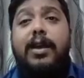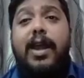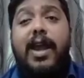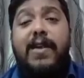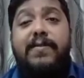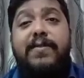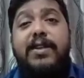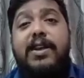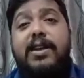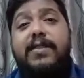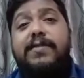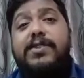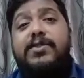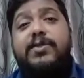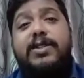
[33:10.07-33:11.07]
every
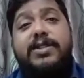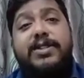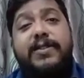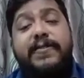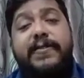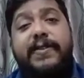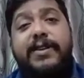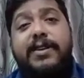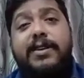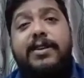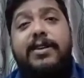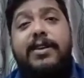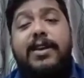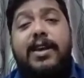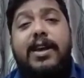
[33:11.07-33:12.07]
individual is different,
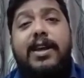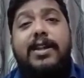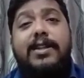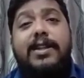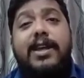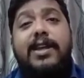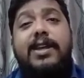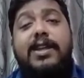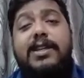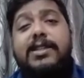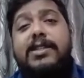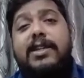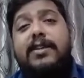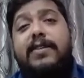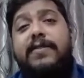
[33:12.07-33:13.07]
their
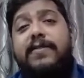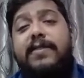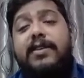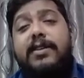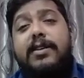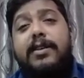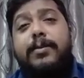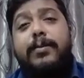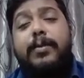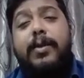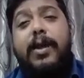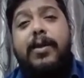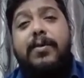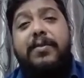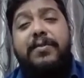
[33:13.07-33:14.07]
needs are different.
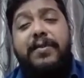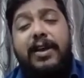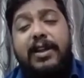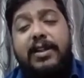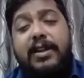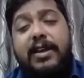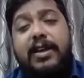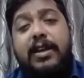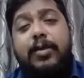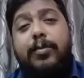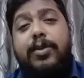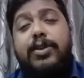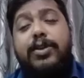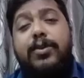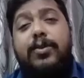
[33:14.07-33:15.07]
While they come
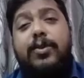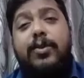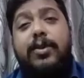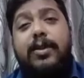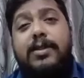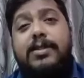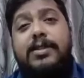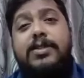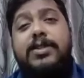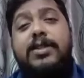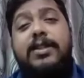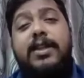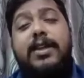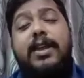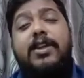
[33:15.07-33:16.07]
into your
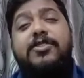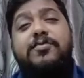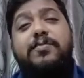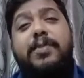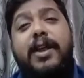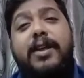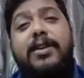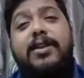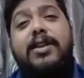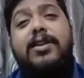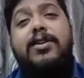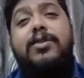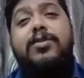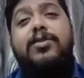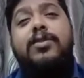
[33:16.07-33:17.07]
organization, they're expected
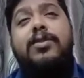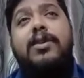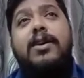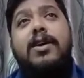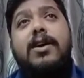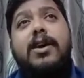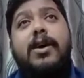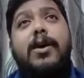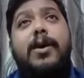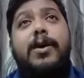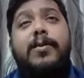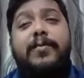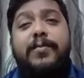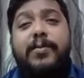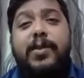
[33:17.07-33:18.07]
to
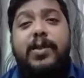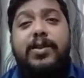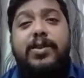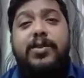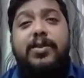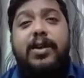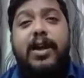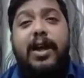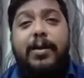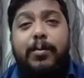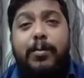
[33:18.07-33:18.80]
uh, you know